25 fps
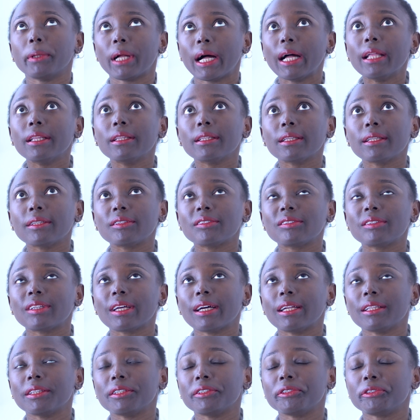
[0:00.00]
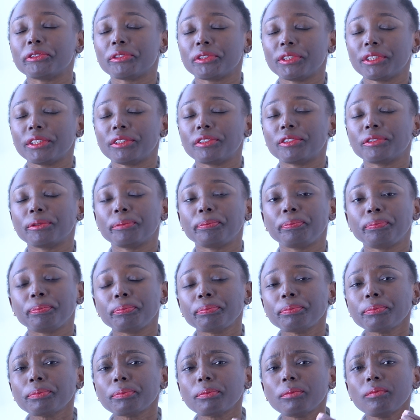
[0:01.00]
understand is it's
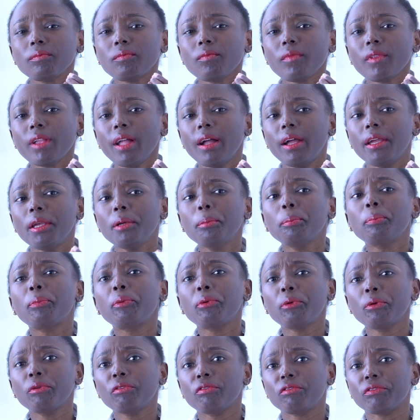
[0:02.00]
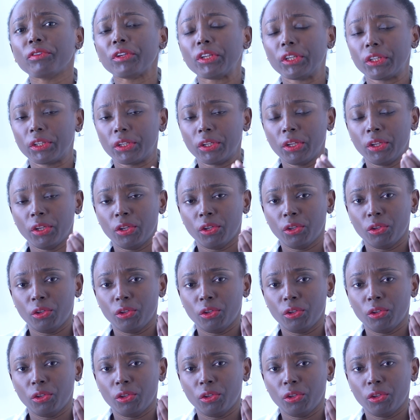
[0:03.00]
improving